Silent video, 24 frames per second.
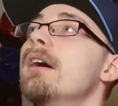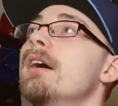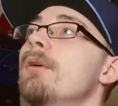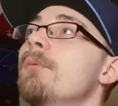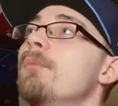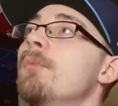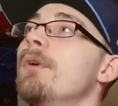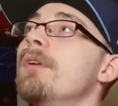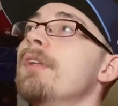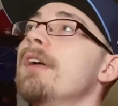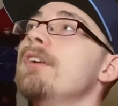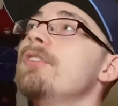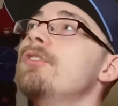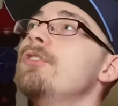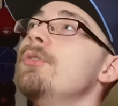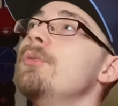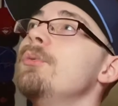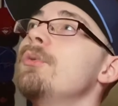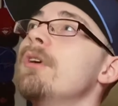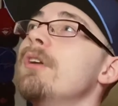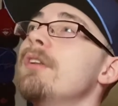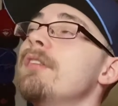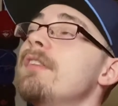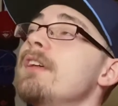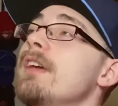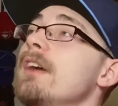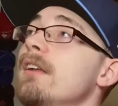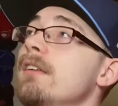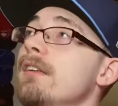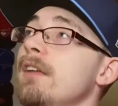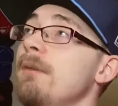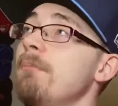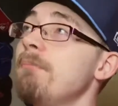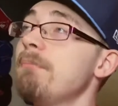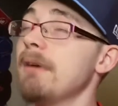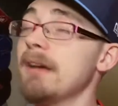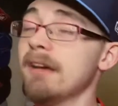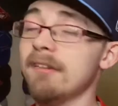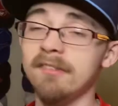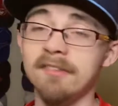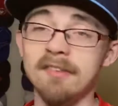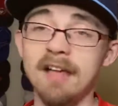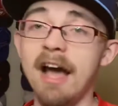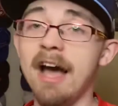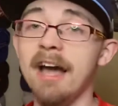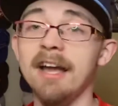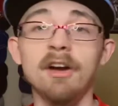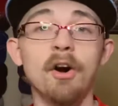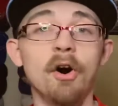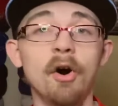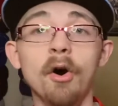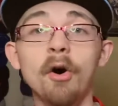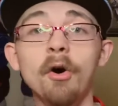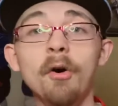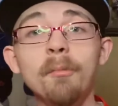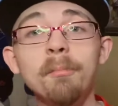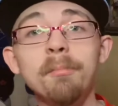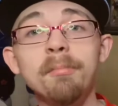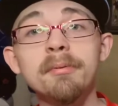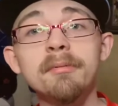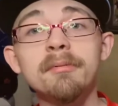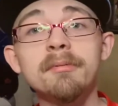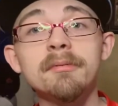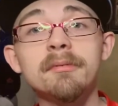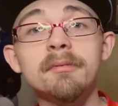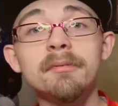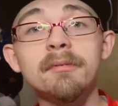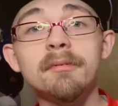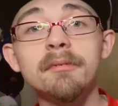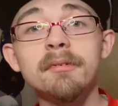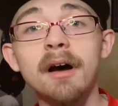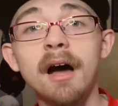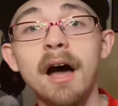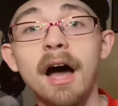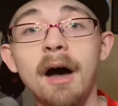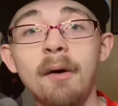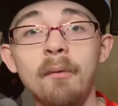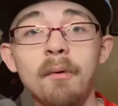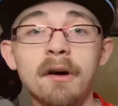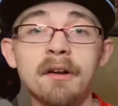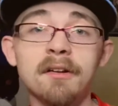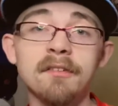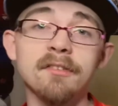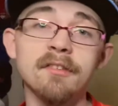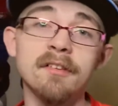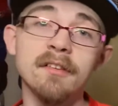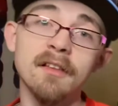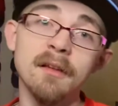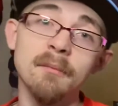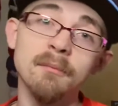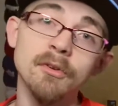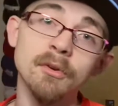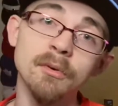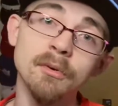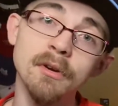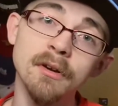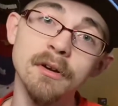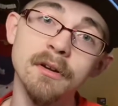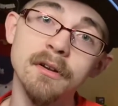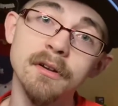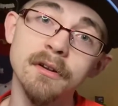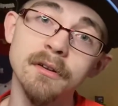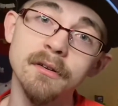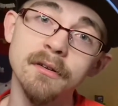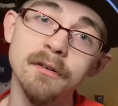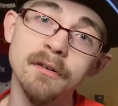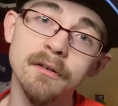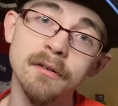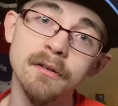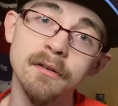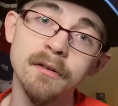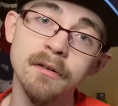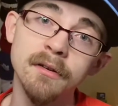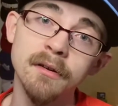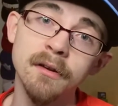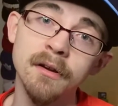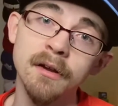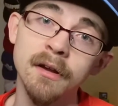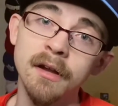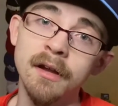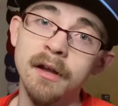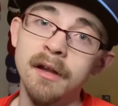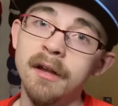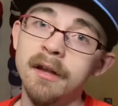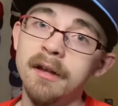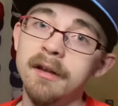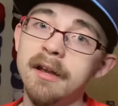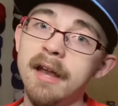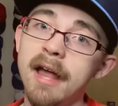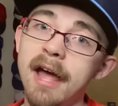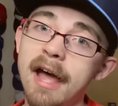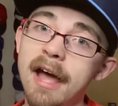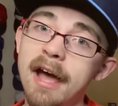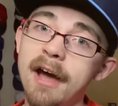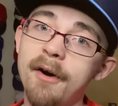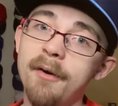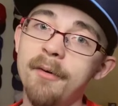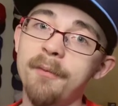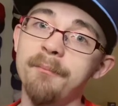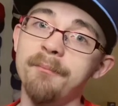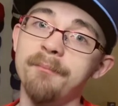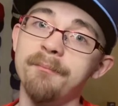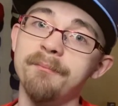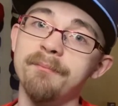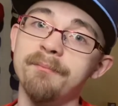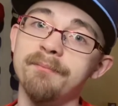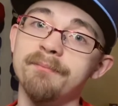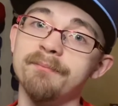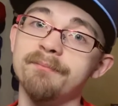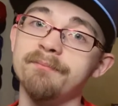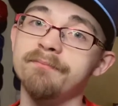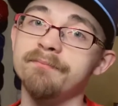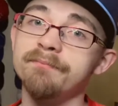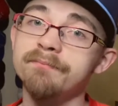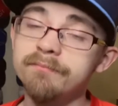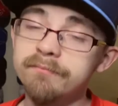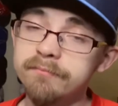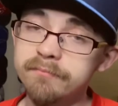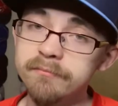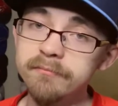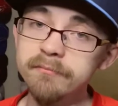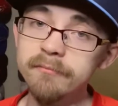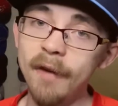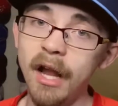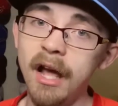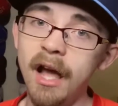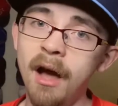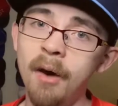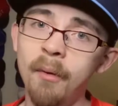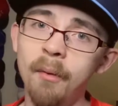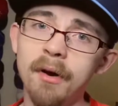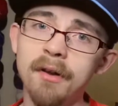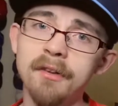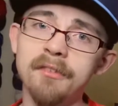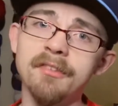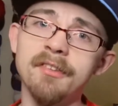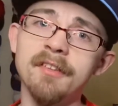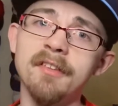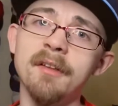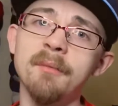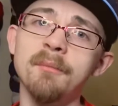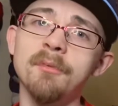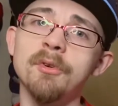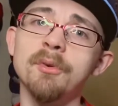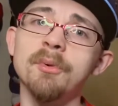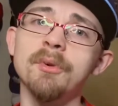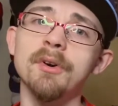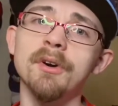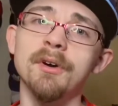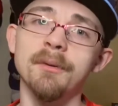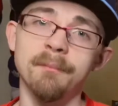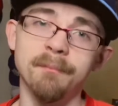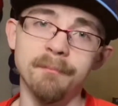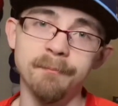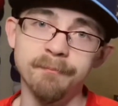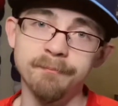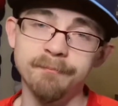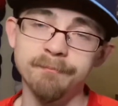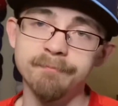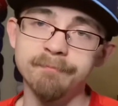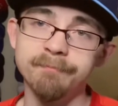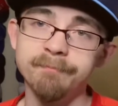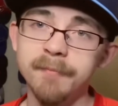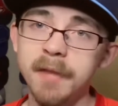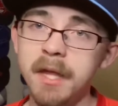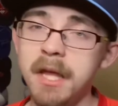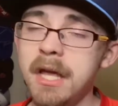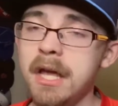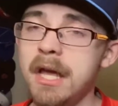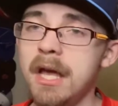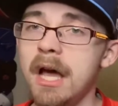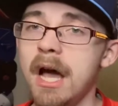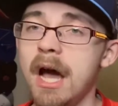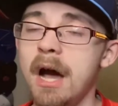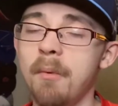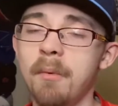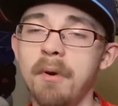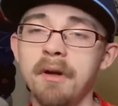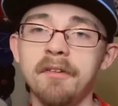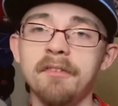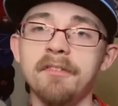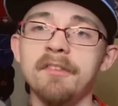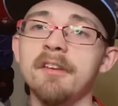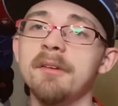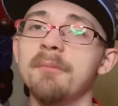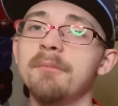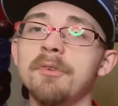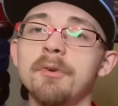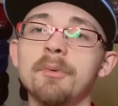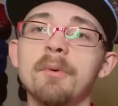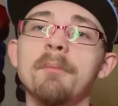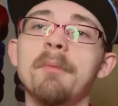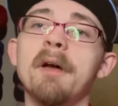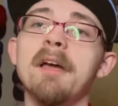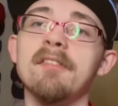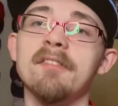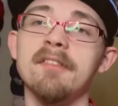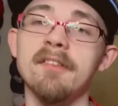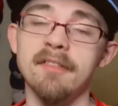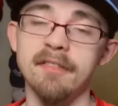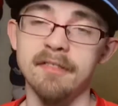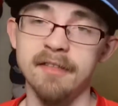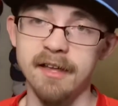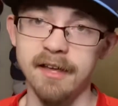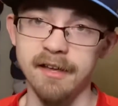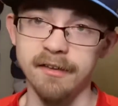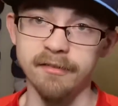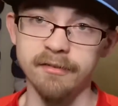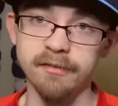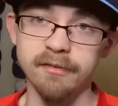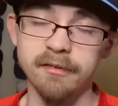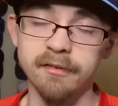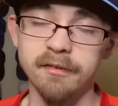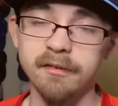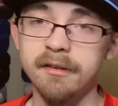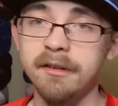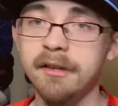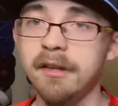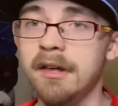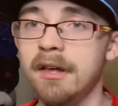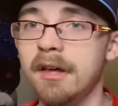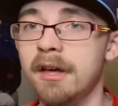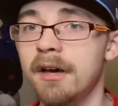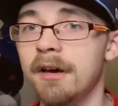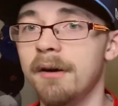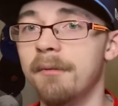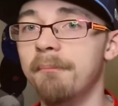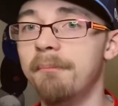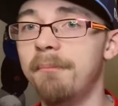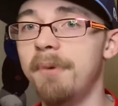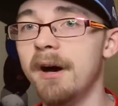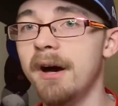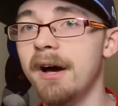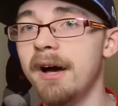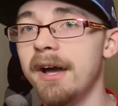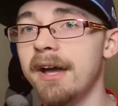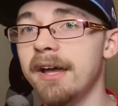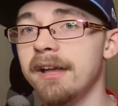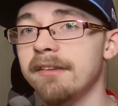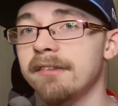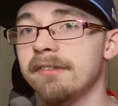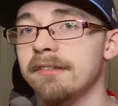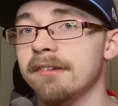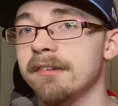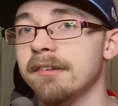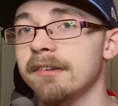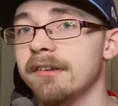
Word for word: Will they do good at the Olympics? I hope. I want to see them do good. Now, I want to see them do good. I want to see them do amazing things. But